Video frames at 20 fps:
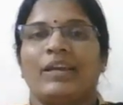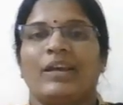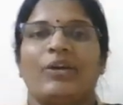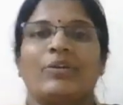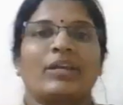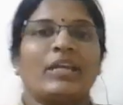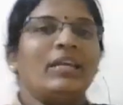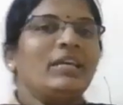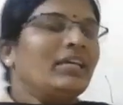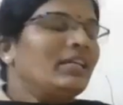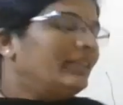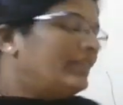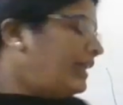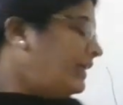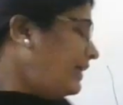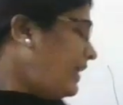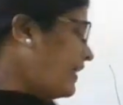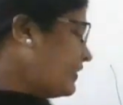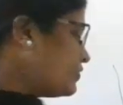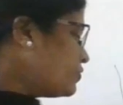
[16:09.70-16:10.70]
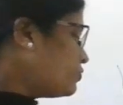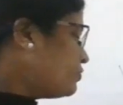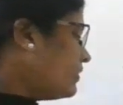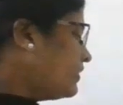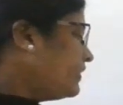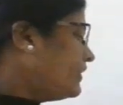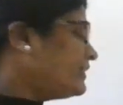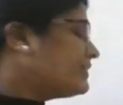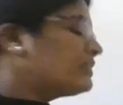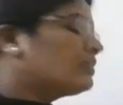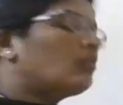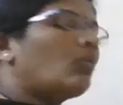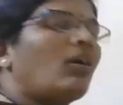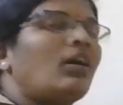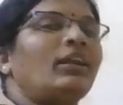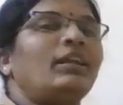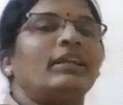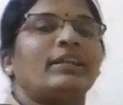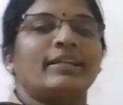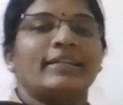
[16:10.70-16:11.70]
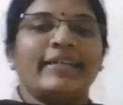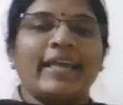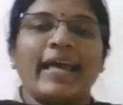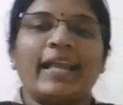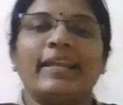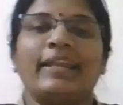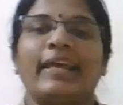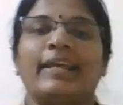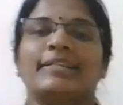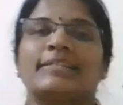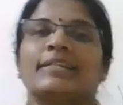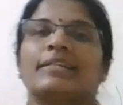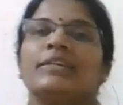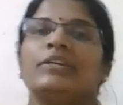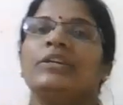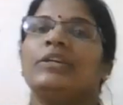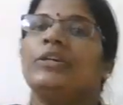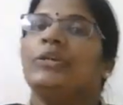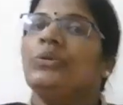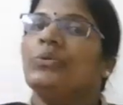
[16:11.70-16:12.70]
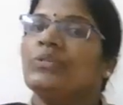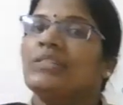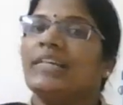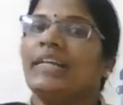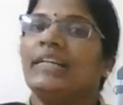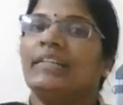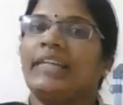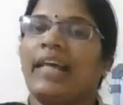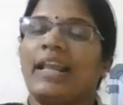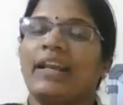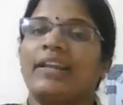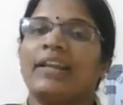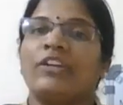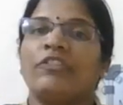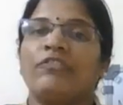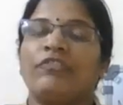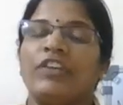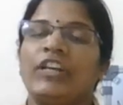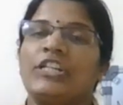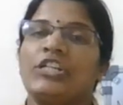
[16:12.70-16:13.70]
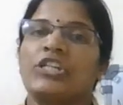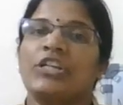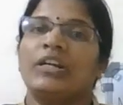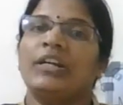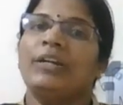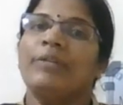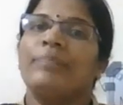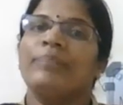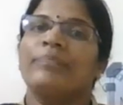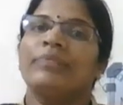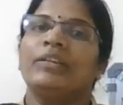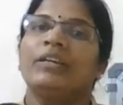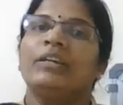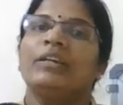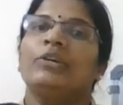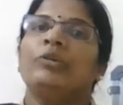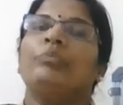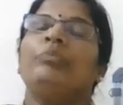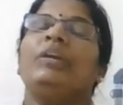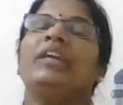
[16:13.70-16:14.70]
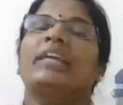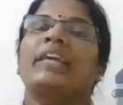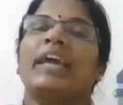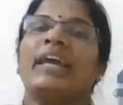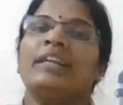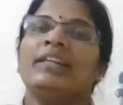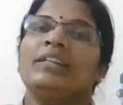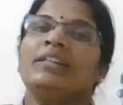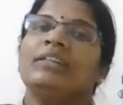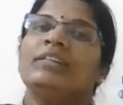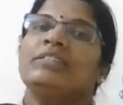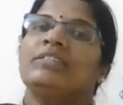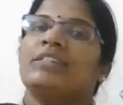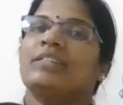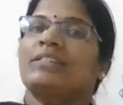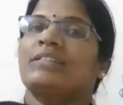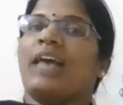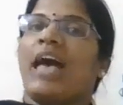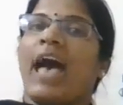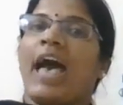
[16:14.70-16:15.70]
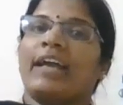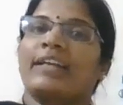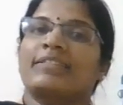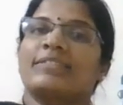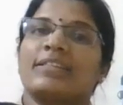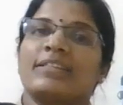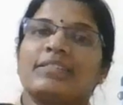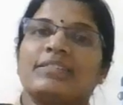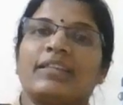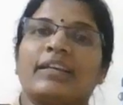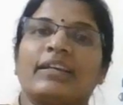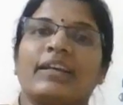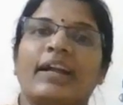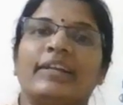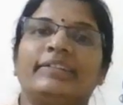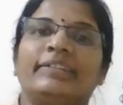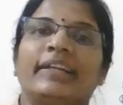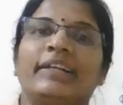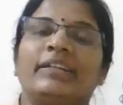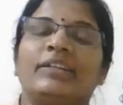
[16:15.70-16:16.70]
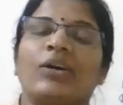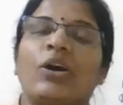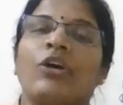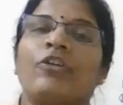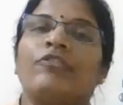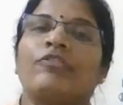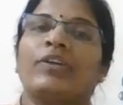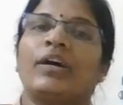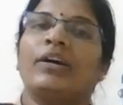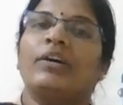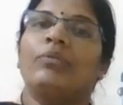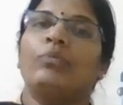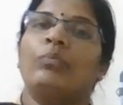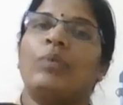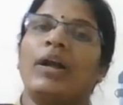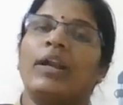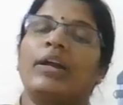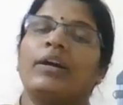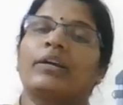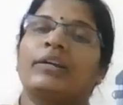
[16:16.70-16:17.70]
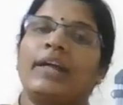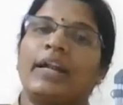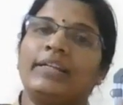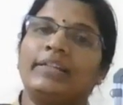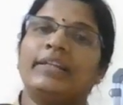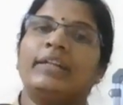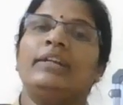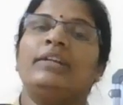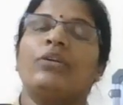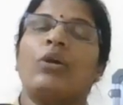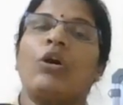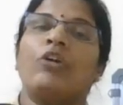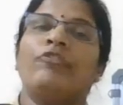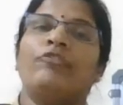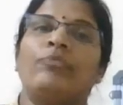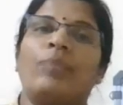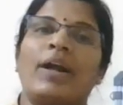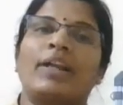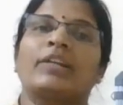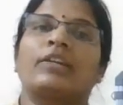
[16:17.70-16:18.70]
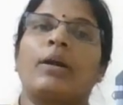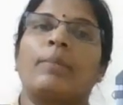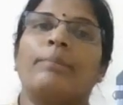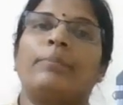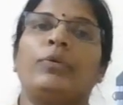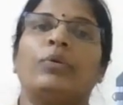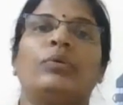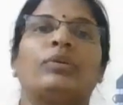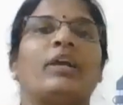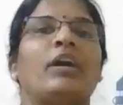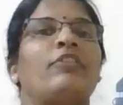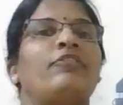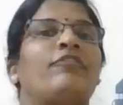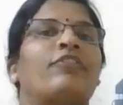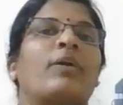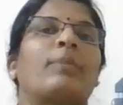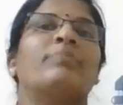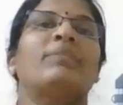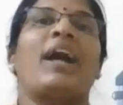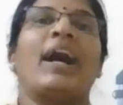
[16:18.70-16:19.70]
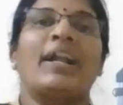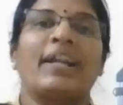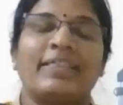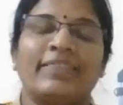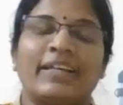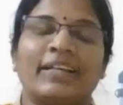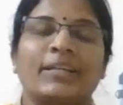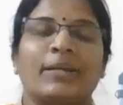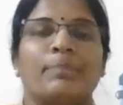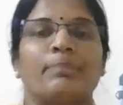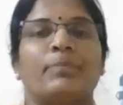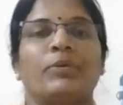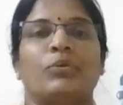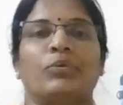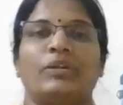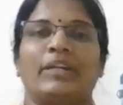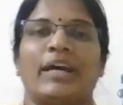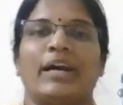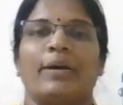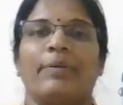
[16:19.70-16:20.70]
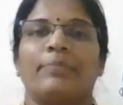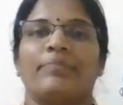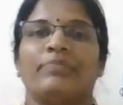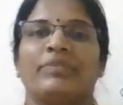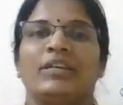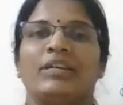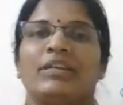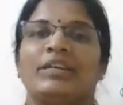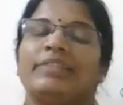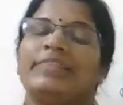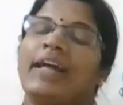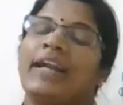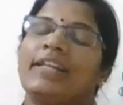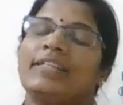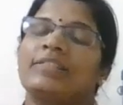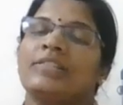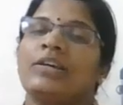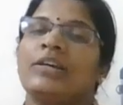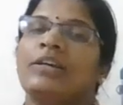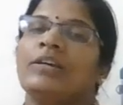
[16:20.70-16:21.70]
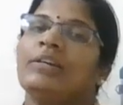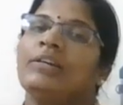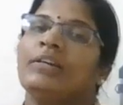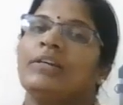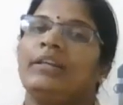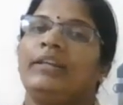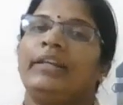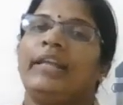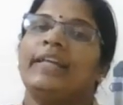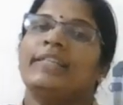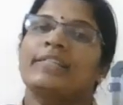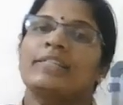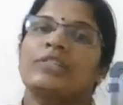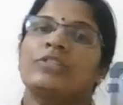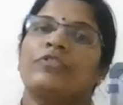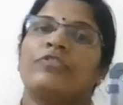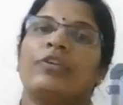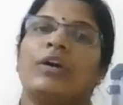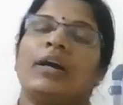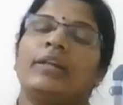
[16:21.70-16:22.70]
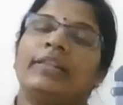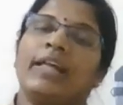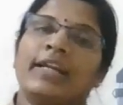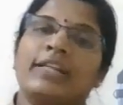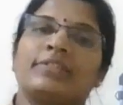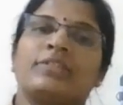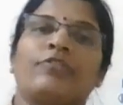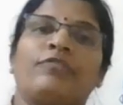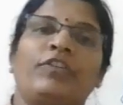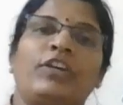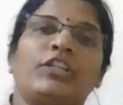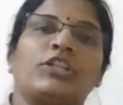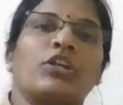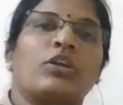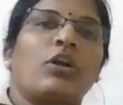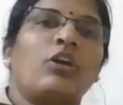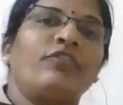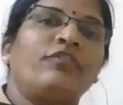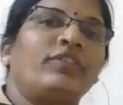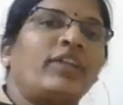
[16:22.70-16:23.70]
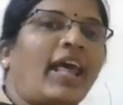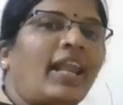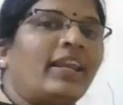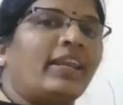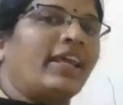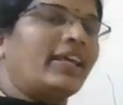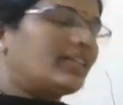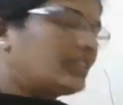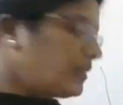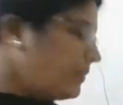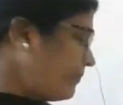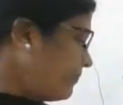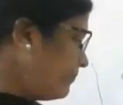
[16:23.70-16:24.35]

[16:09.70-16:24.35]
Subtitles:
Okay. The next one, it's called telnet. Using telnet feature, we can just access the content of one computer from the another computer. That is a that is a feature of telnet.